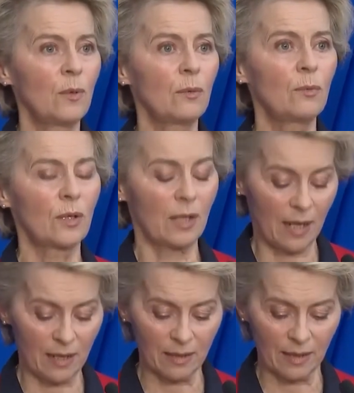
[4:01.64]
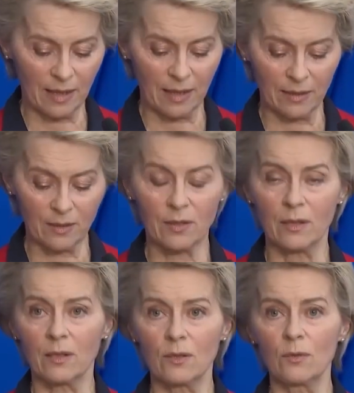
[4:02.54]
will work hand in
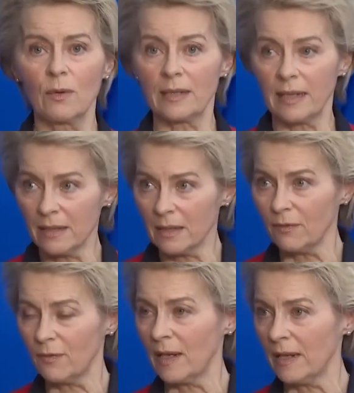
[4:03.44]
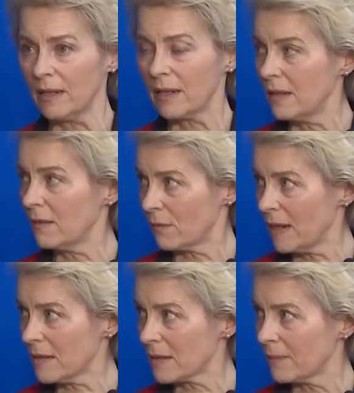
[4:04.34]
hand to identify key
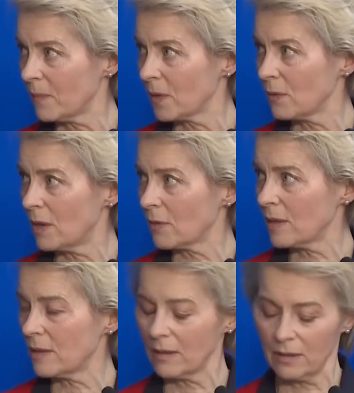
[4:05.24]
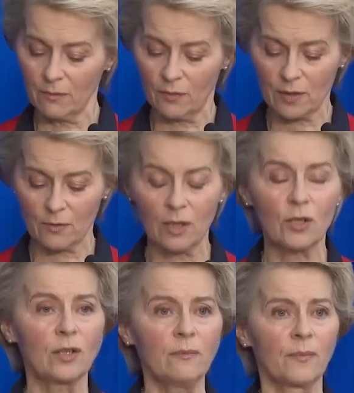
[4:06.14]
threats to our critical
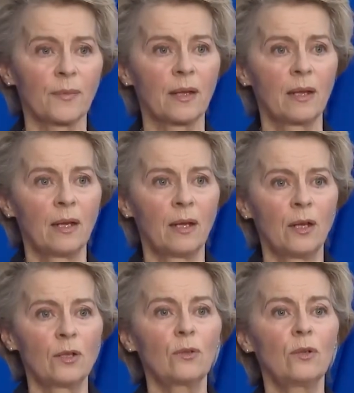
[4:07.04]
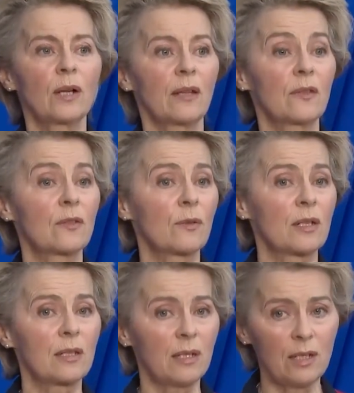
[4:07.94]
infrastructure, to look at the
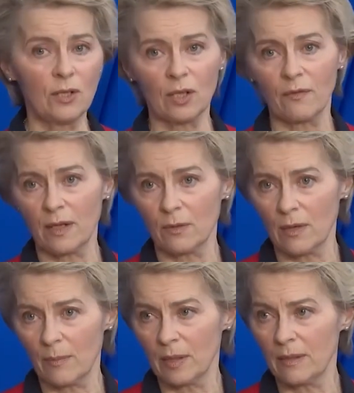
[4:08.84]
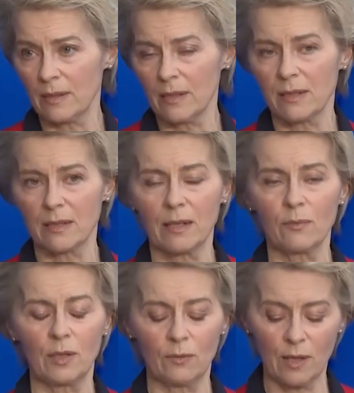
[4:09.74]
strategic vulnerabilities
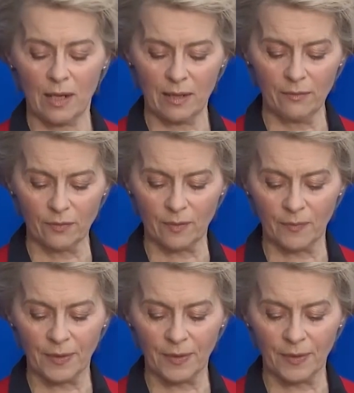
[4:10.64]
that we do have,